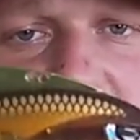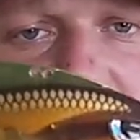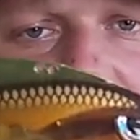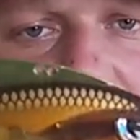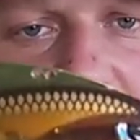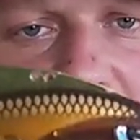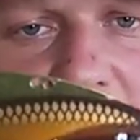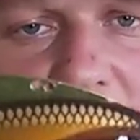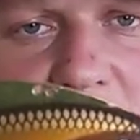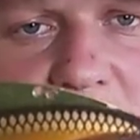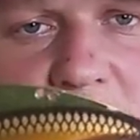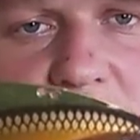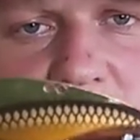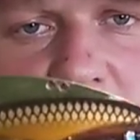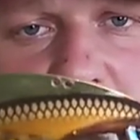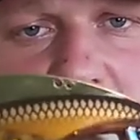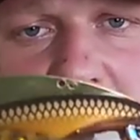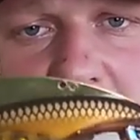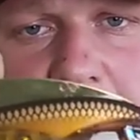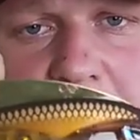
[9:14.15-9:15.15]
this is the
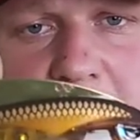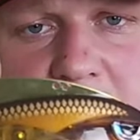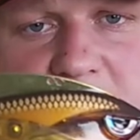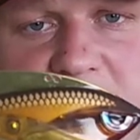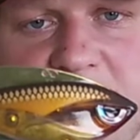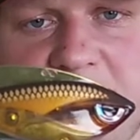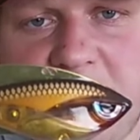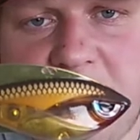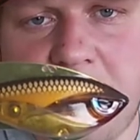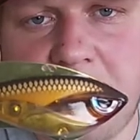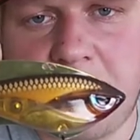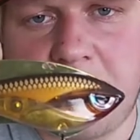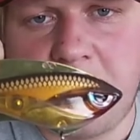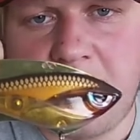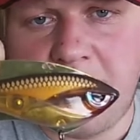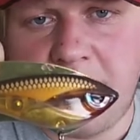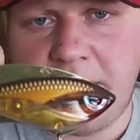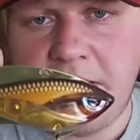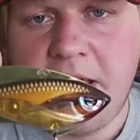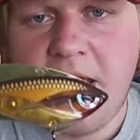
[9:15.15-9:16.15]
new Rapala
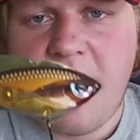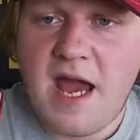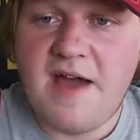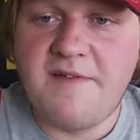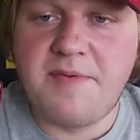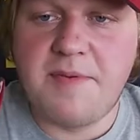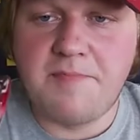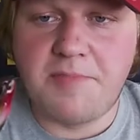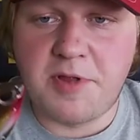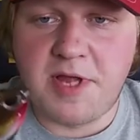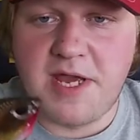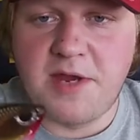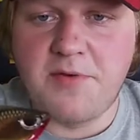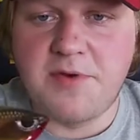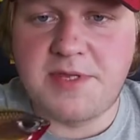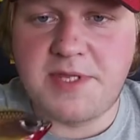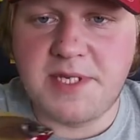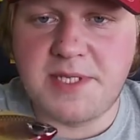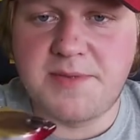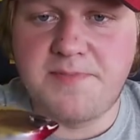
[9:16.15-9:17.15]
V-Blade. I've been playing
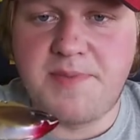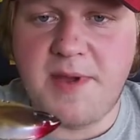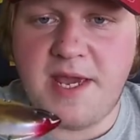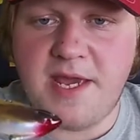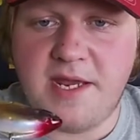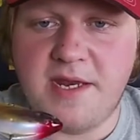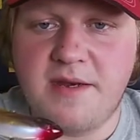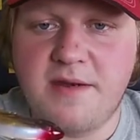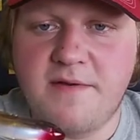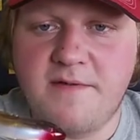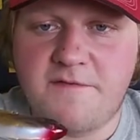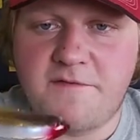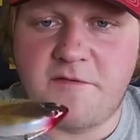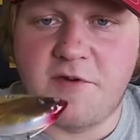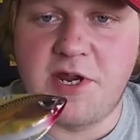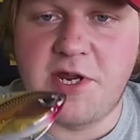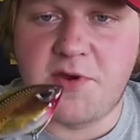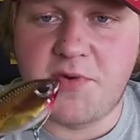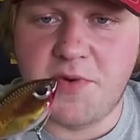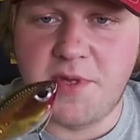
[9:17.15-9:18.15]
with this bait
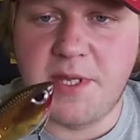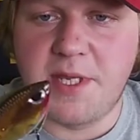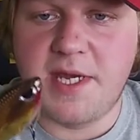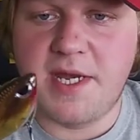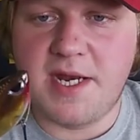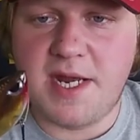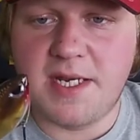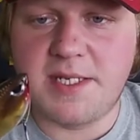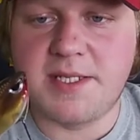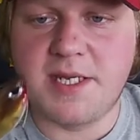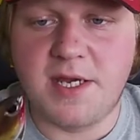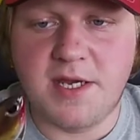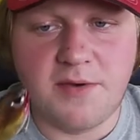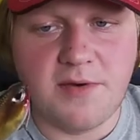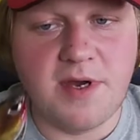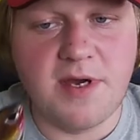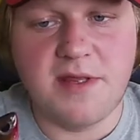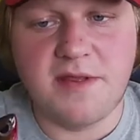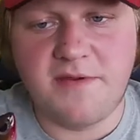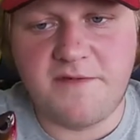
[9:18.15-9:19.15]
frequently, and I tell
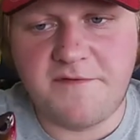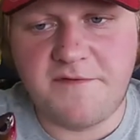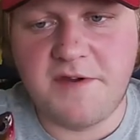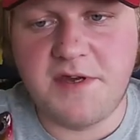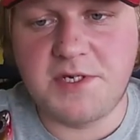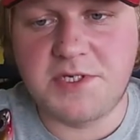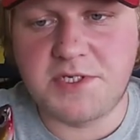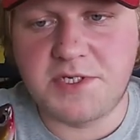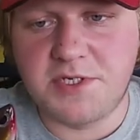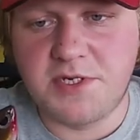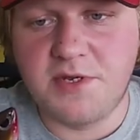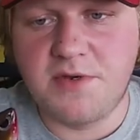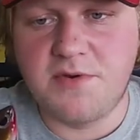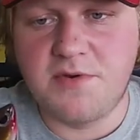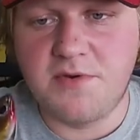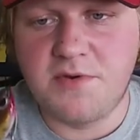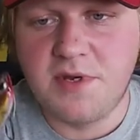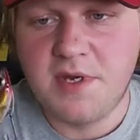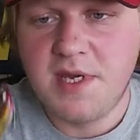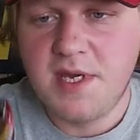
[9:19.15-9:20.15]
you what, the fish
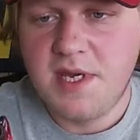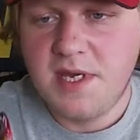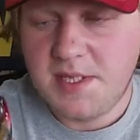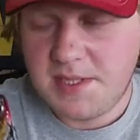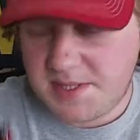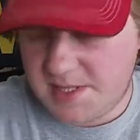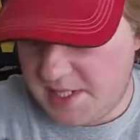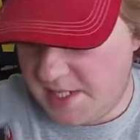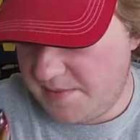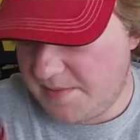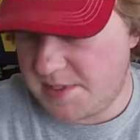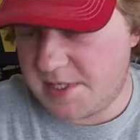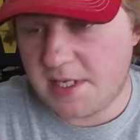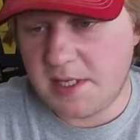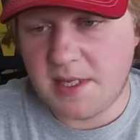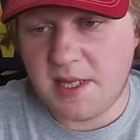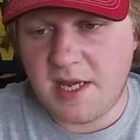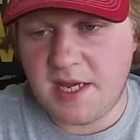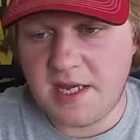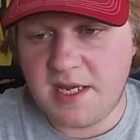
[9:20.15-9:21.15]
do seem
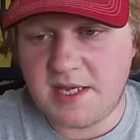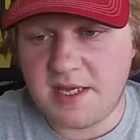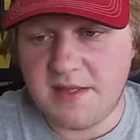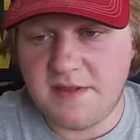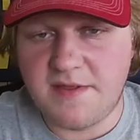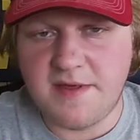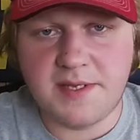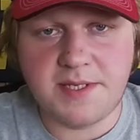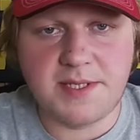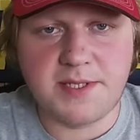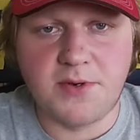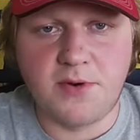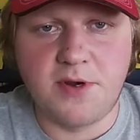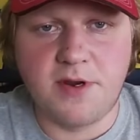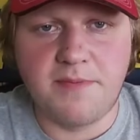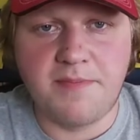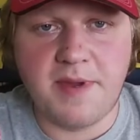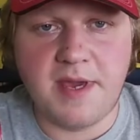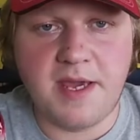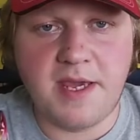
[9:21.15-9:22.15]
to like this
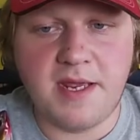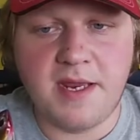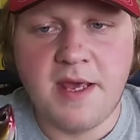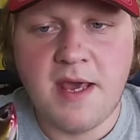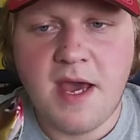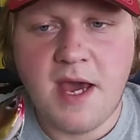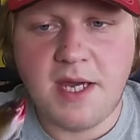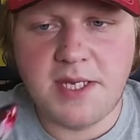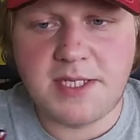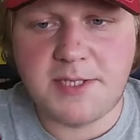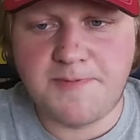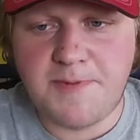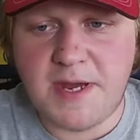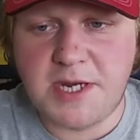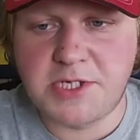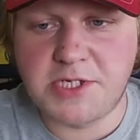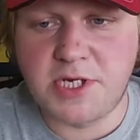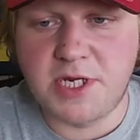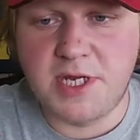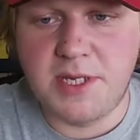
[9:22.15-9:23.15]
sort of bait,
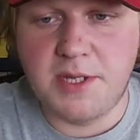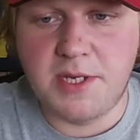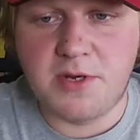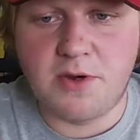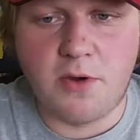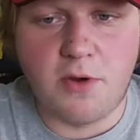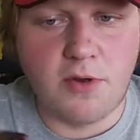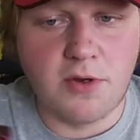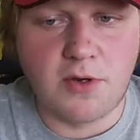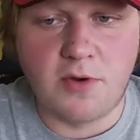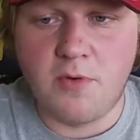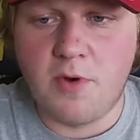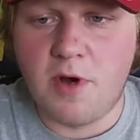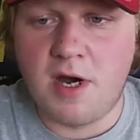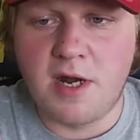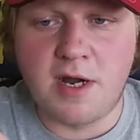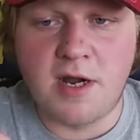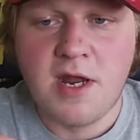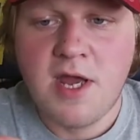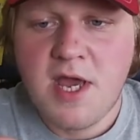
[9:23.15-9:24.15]
especially in the colder
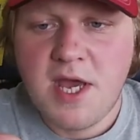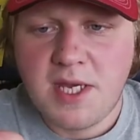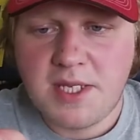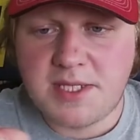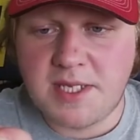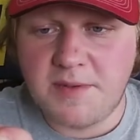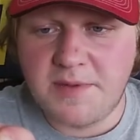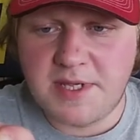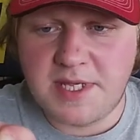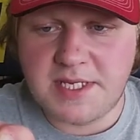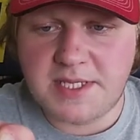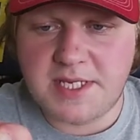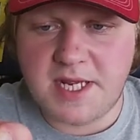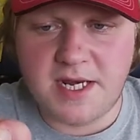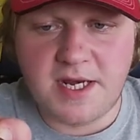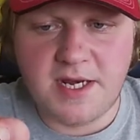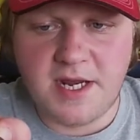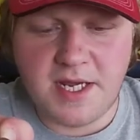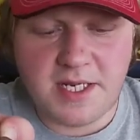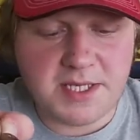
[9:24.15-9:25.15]
water. Something that's
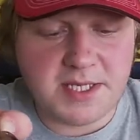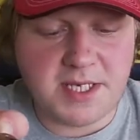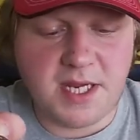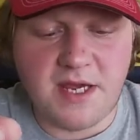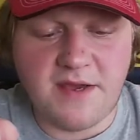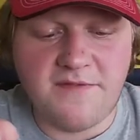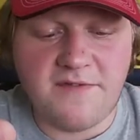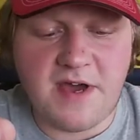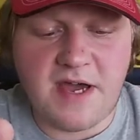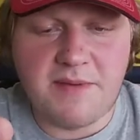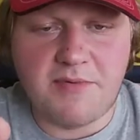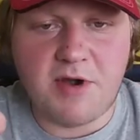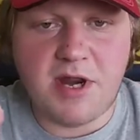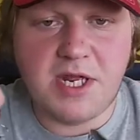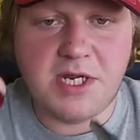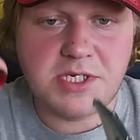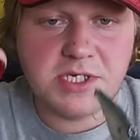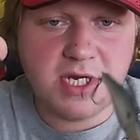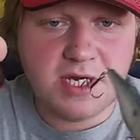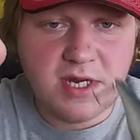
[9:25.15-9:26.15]
got a nice tight
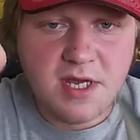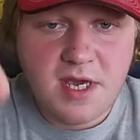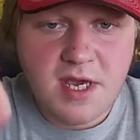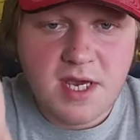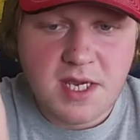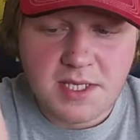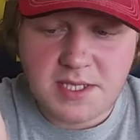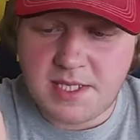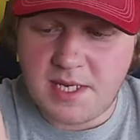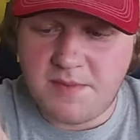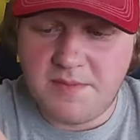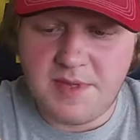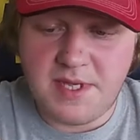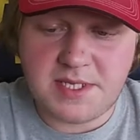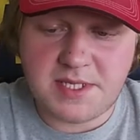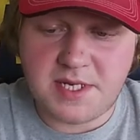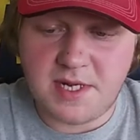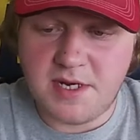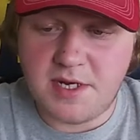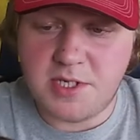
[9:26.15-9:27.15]
vibration, something
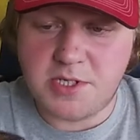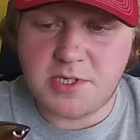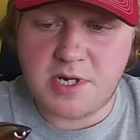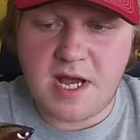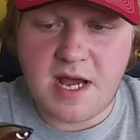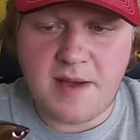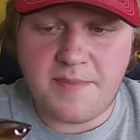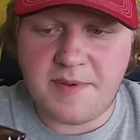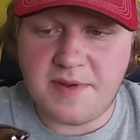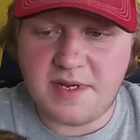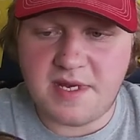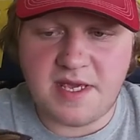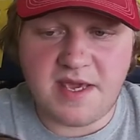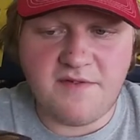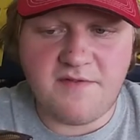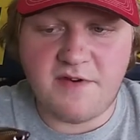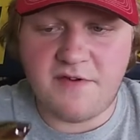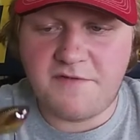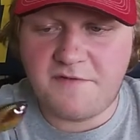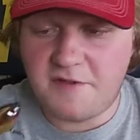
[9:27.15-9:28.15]
that's going to drop and
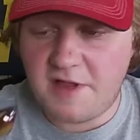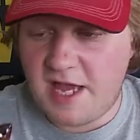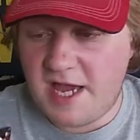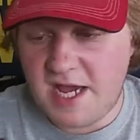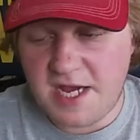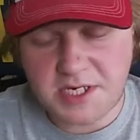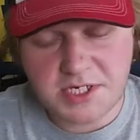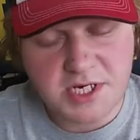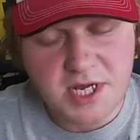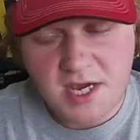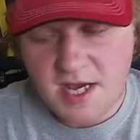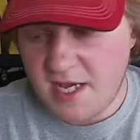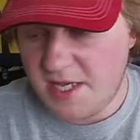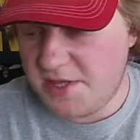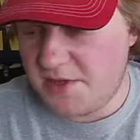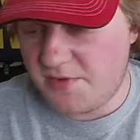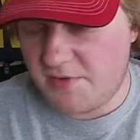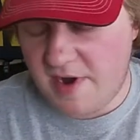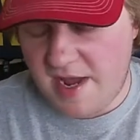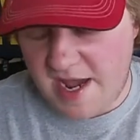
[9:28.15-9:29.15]
give it a flash,
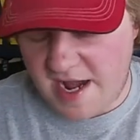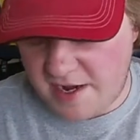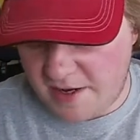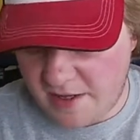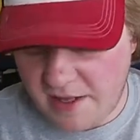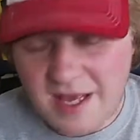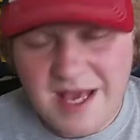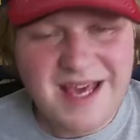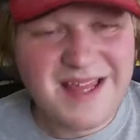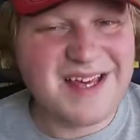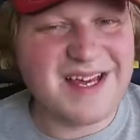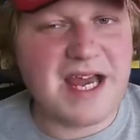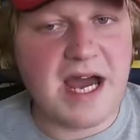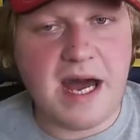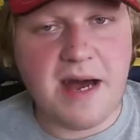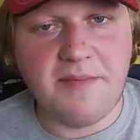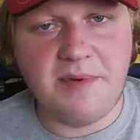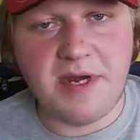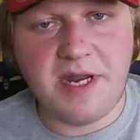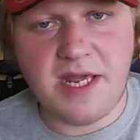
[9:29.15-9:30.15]
the rattle, the
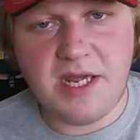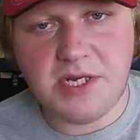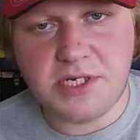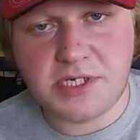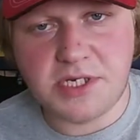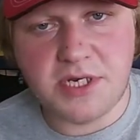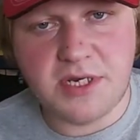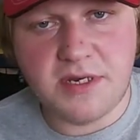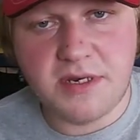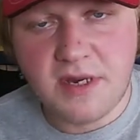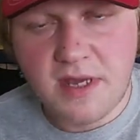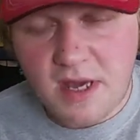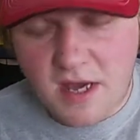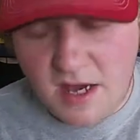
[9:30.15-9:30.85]
combination